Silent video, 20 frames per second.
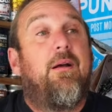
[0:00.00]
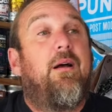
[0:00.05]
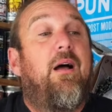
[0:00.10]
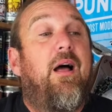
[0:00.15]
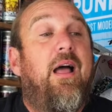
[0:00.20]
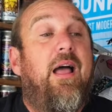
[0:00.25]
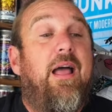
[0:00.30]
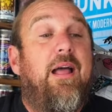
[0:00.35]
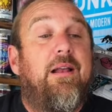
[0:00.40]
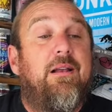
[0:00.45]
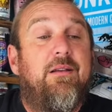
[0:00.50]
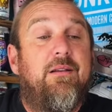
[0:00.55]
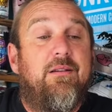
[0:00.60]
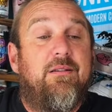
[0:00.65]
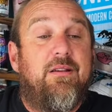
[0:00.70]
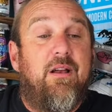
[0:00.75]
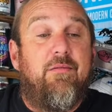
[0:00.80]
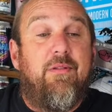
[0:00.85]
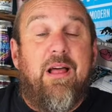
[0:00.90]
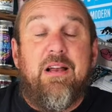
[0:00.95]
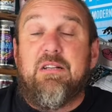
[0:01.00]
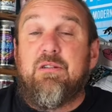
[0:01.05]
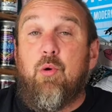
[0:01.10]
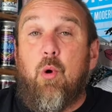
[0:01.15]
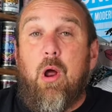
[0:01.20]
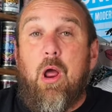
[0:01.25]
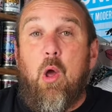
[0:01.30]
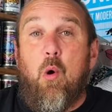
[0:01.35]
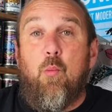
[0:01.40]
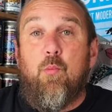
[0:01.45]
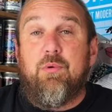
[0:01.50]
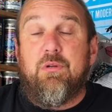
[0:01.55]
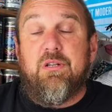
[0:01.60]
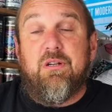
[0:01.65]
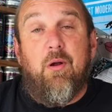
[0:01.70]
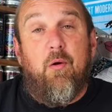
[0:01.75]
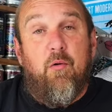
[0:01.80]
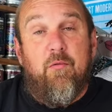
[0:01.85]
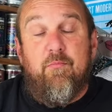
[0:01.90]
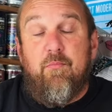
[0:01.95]
And so that's not helped.
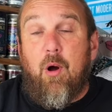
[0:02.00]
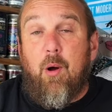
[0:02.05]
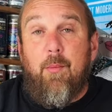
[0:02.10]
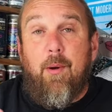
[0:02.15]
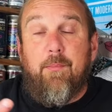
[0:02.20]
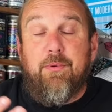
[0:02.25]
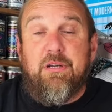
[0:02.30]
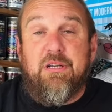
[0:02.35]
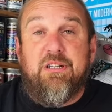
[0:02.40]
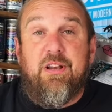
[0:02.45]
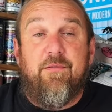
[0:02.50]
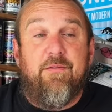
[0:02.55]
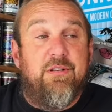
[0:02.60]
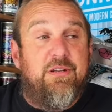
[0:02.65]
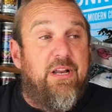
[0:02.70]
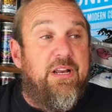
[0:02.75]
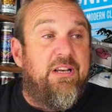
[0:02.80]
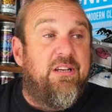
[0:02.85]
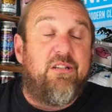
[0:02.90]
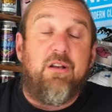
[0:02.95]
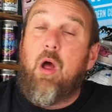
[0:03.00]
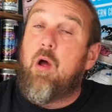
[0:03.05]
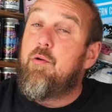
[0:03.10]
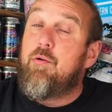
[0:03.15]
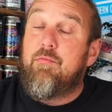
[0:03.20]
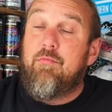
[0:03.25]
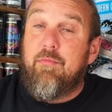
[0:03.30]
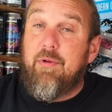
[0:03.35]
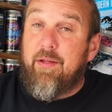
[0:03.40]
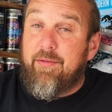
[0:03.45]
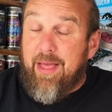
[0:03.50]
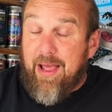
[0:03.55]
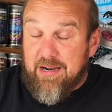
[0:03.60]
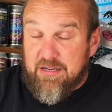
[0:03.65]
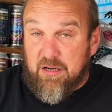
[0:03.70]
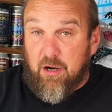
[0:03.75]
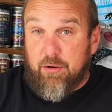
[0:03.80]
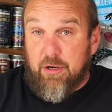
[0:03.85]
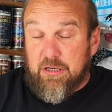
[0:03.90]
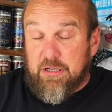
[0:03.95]
So I'm up to 17 stone, and
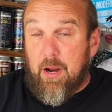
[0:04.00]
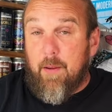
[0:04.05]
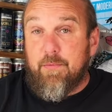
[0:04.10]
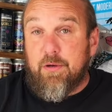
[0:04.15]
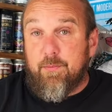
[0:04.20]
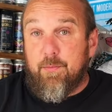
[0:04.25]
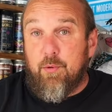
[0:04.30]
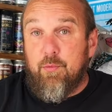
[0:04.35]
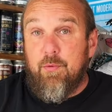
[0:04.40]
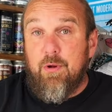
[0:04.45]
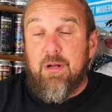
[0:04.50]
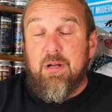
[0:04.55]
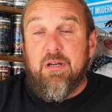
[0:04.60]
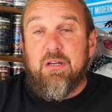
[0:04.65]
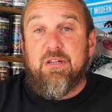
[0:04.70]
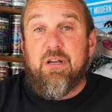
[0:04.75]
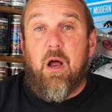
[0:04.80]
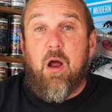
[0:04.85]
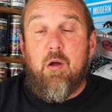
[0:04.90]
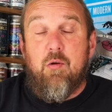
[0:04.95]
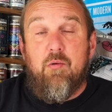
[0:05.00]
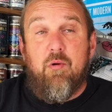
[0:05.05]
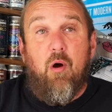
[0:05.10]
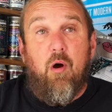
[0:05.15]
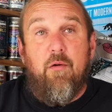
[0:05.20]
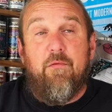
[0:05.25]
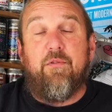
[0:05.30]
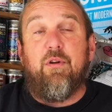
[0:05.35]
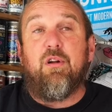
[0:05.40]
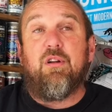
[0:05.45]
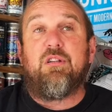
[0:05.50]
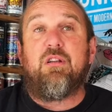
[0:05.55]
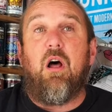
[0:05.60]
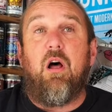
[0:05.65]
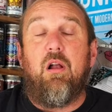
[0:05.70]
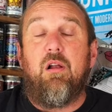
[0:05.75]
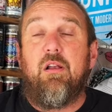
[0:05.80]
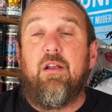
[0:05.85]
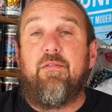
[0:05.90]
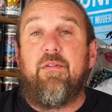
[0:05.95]
that's unacceptable. So I've got to
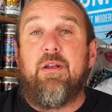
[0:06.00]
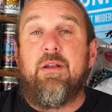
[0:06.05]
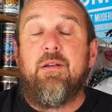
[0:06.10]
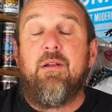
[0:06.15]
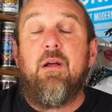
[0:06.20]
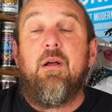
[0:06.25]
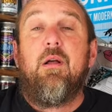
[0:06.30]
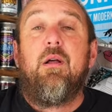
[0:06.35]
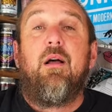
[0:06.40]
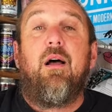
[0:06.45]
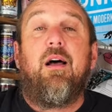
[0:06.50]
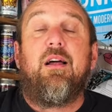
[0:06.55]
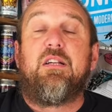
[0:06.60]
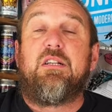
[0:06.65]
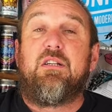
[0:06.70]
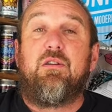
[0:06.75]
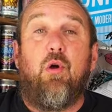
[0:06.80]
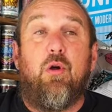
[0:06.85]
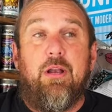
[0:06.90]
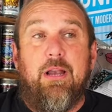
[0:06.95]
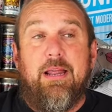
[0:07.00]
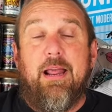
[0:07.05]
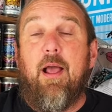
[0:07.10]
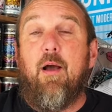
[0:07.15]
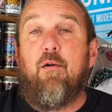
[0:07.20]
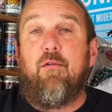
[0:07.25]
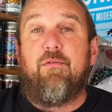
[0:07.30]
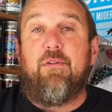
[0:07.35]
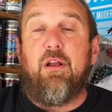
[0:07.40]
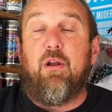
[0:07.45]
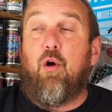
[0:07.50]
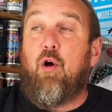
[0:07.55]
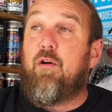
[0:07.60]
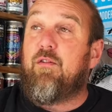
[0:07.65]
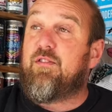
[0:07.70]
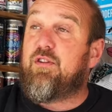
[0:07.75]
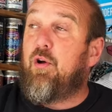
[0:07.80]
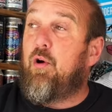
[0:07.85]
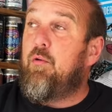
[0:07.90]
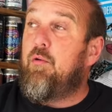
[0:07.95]
start living a slightly healthier
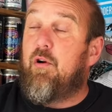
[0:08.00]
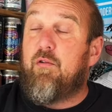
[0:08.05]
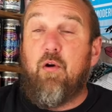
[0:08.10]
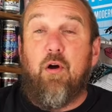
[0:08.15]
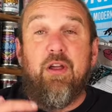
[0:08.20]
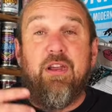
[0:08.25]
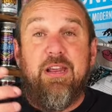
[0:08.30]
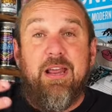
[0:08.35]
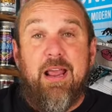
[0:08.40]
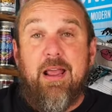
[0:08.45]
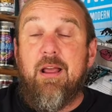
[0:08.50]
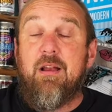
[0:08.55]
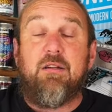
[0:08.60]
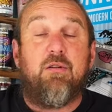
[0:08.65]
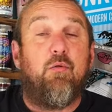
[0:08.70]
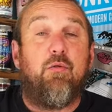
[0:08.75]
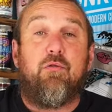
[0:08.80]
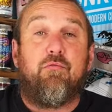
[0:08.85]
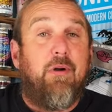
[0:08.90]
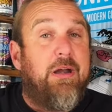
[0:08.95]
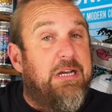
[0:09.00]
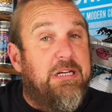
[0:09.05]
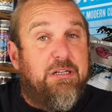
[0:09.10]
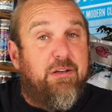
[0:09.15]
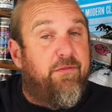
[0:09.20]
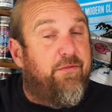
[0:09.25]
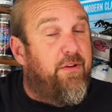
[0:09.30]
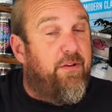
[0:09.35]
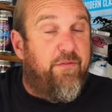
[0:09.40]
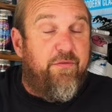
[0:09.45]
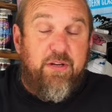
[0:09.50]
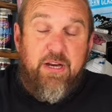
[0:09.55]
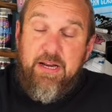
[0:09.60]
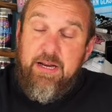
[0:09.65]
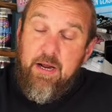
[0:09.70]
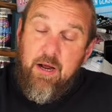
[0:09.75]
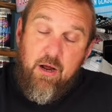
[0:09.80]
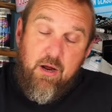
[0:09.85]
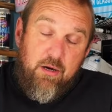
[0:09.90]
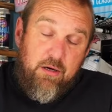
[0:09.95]
lifestyle. I've got a year, it's called the Race to
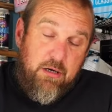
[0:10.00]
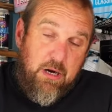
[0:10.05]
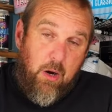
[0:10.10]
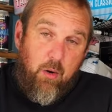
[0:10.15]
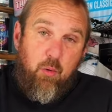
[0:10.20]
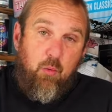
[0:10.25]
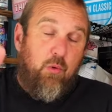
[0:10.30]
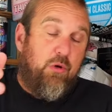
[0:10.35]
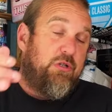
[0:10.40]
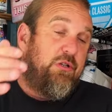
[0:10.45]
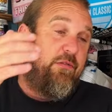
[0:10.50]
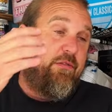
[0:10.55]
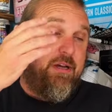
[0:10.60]
50. Go and watch the